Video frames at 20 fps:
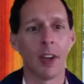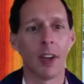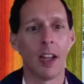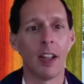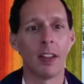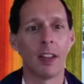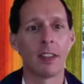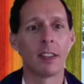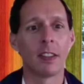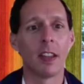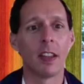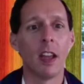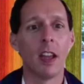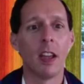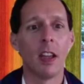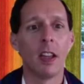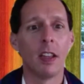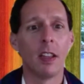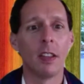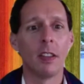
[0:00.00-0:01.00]
It's
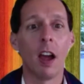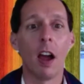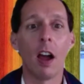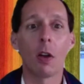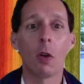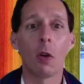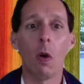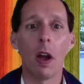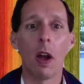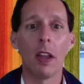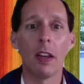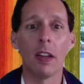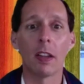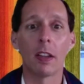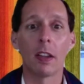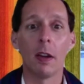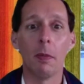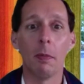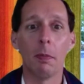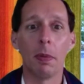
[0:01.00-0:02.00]
not quite
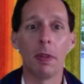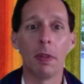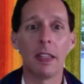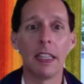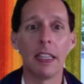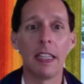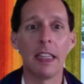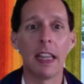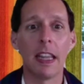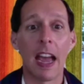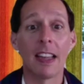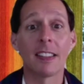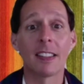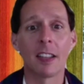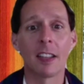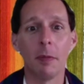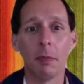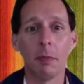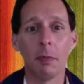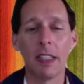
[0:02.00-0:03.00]
as
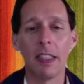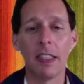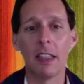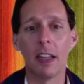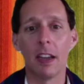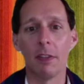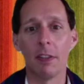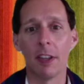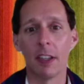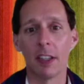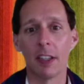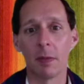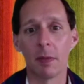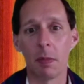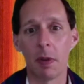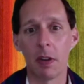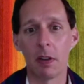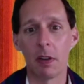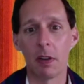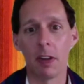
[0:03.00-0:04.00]
complete of an
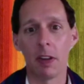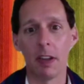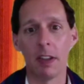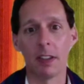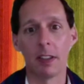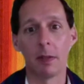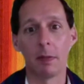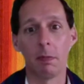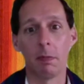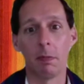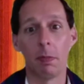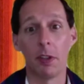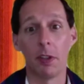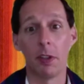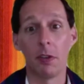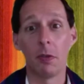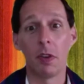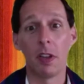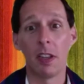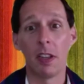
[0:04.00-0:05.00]
experience, but
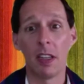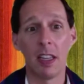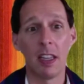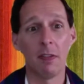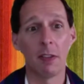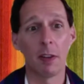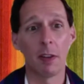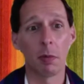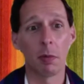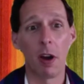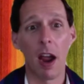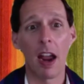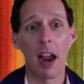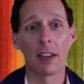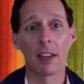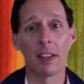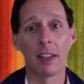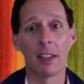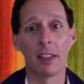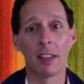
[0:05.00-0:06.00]
you can even
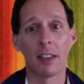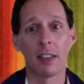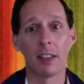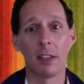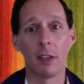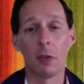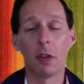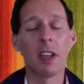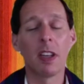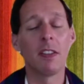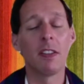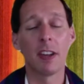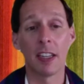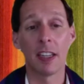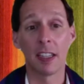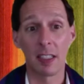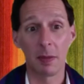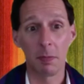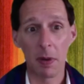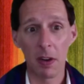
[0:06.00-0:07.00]

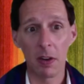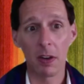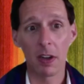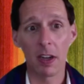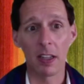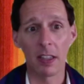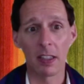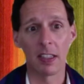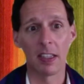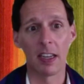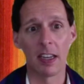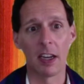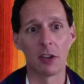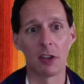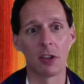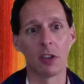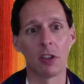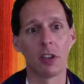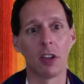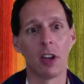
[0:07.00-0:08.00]
experience
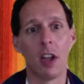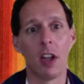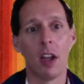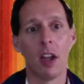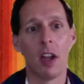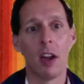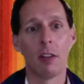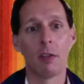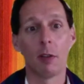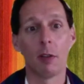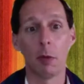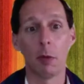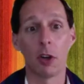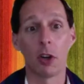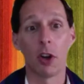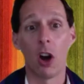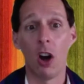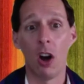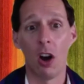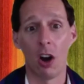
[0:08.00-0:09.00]
nature from your
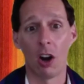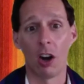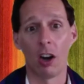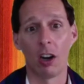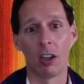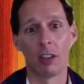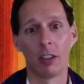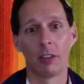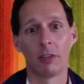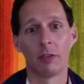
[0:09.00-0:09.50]
car.